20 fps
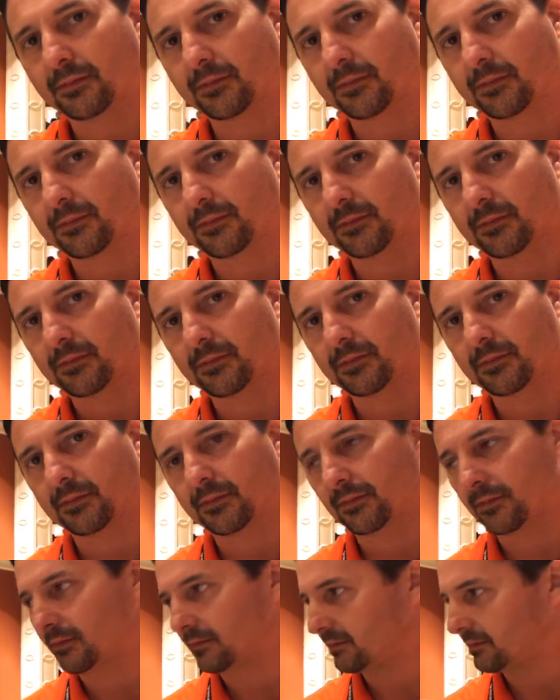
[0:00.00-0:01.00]

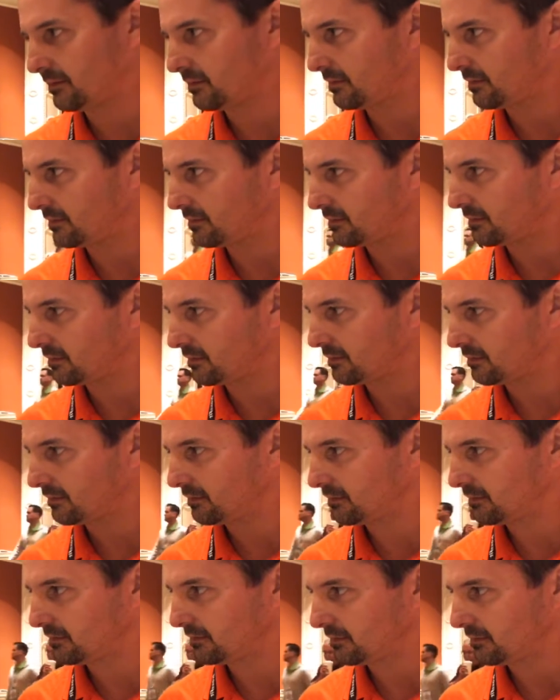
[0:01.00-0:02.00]

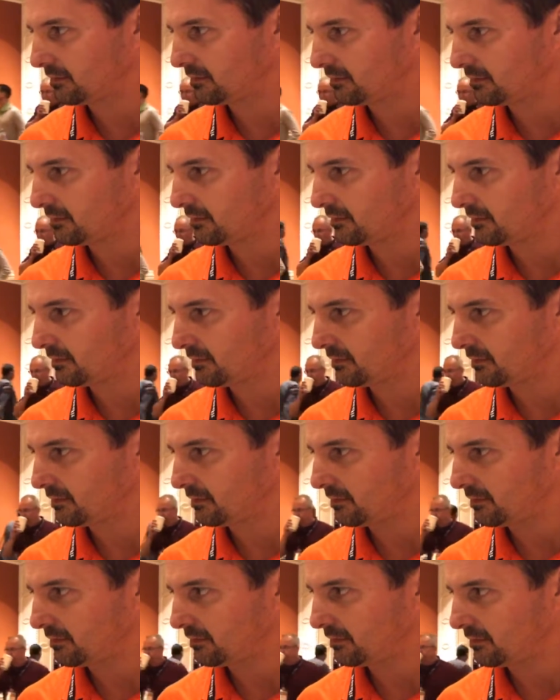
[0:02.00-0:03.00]

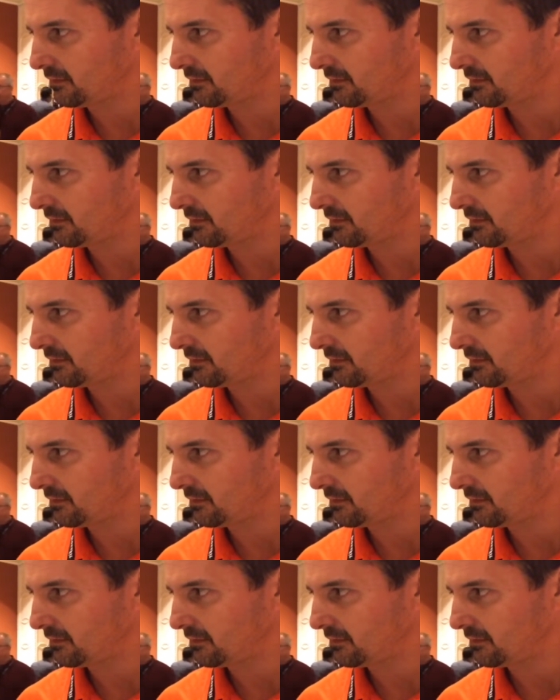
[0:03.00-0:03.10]
The person shown says nothing.